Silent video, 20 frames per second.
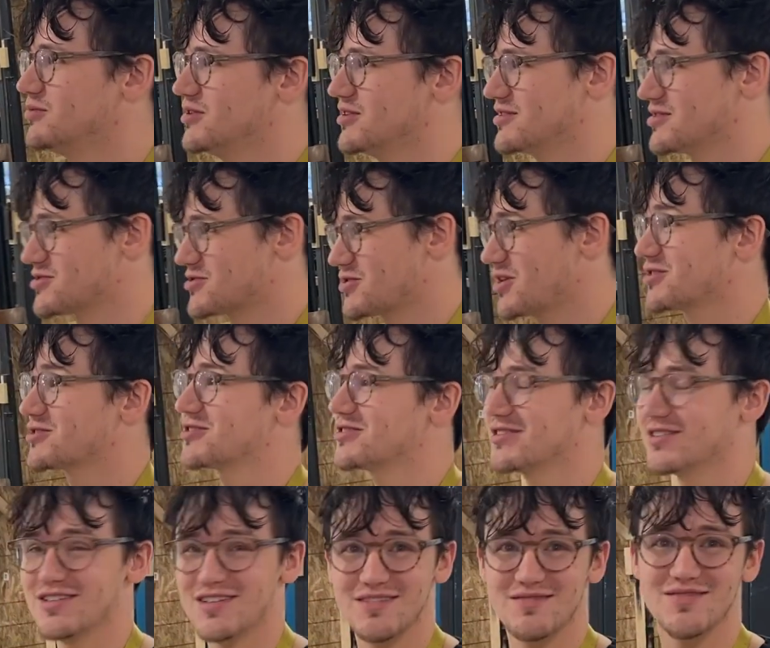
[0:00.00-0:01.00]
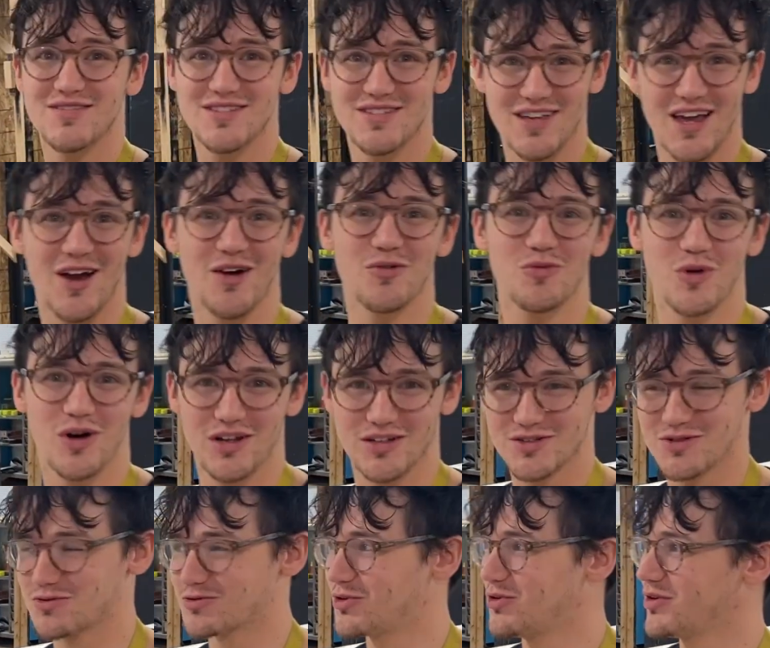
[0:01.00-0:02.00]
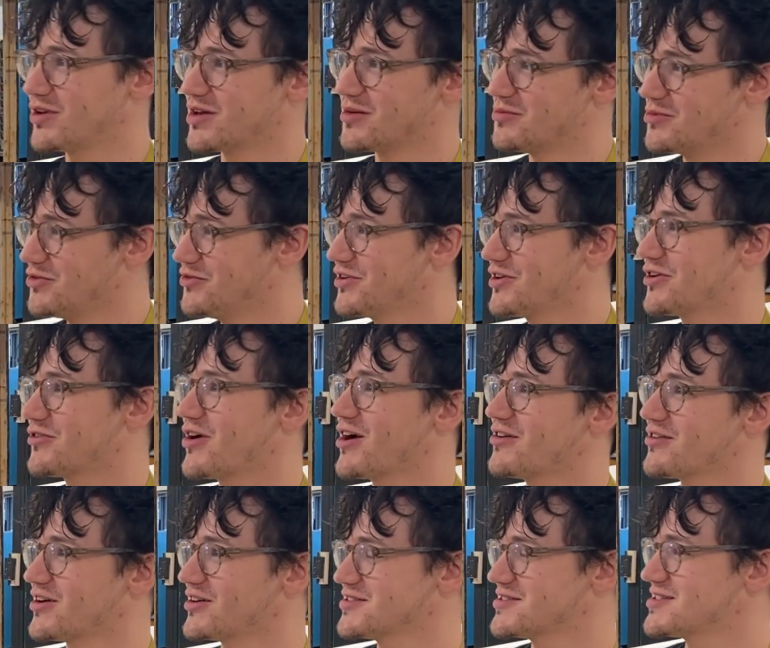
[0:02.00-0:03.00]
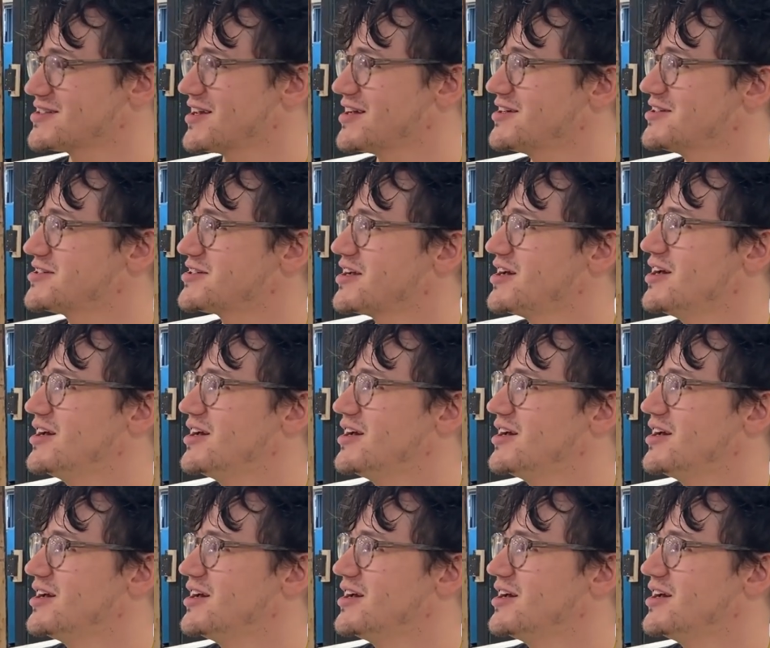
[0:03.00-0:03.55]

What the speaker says: bit structurally sound while it's rolling and moving around on stage.